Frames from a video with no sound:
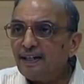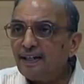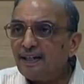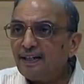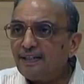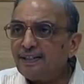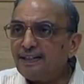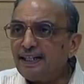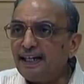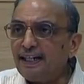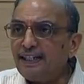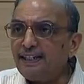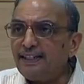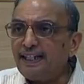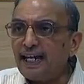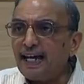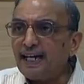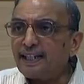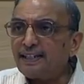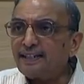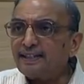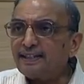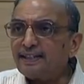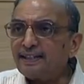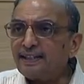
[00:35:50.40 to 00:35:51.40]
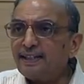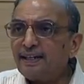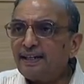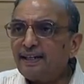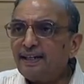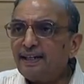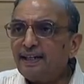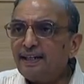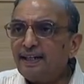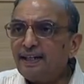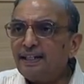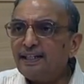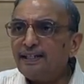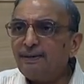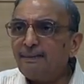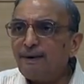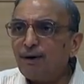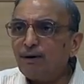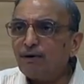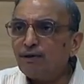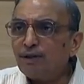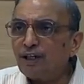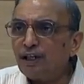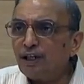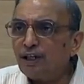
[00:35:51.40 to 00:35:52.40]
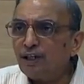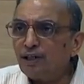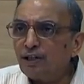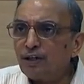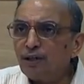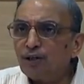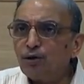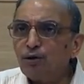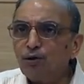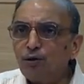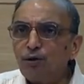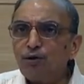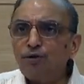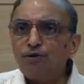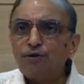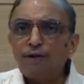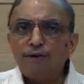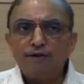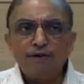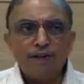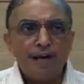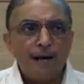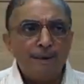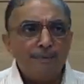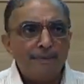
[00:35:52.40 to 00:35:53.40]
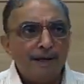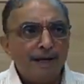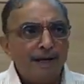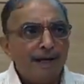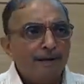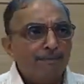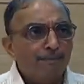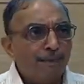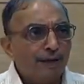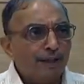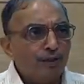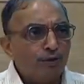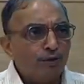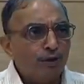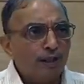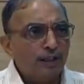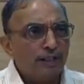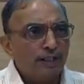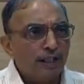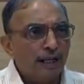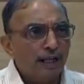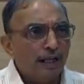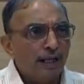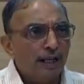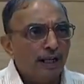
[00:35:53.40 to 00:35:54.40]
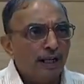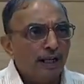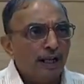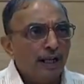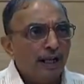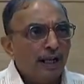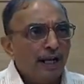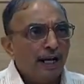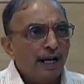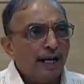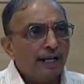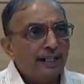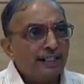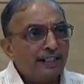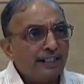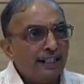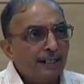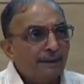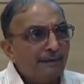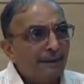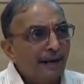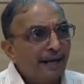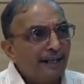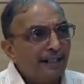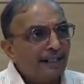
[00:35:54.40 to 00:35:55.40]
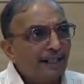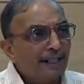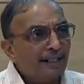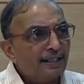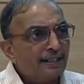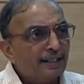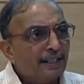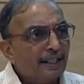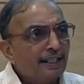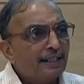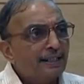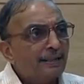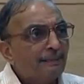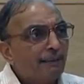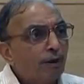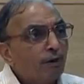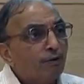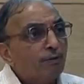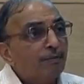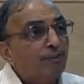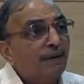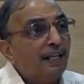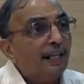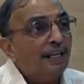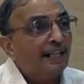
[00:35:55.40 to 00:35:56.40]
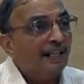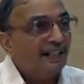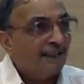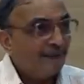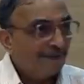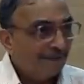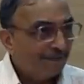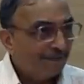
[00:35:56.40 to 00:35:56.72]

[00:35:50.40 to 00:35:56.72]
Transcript: Syntax is about the rules of grammar and punctuation, and semantics is about meaning.